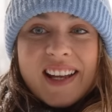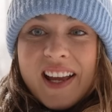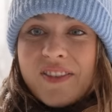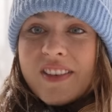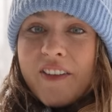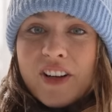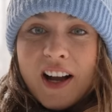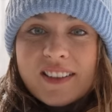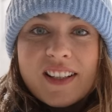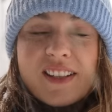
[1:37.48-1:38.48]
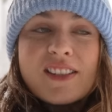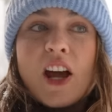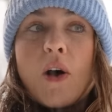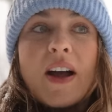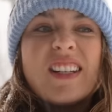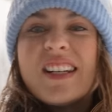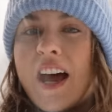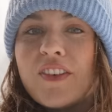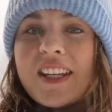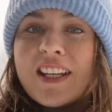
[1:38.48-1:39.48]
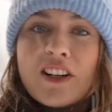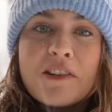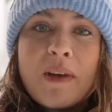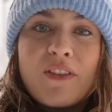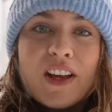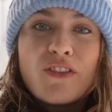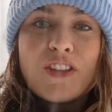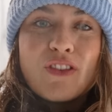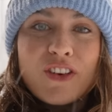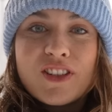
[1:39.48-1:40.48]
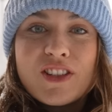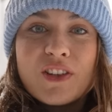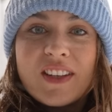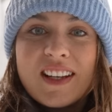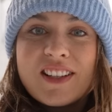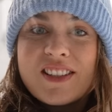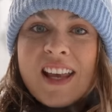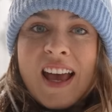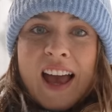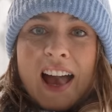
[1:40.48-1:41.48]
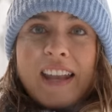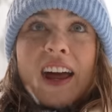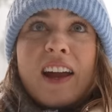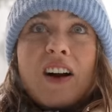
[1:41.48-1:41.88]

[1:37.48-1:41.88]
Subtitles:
I have never gone to the snow. I didn't have a heater in my van for the first 2 years, and I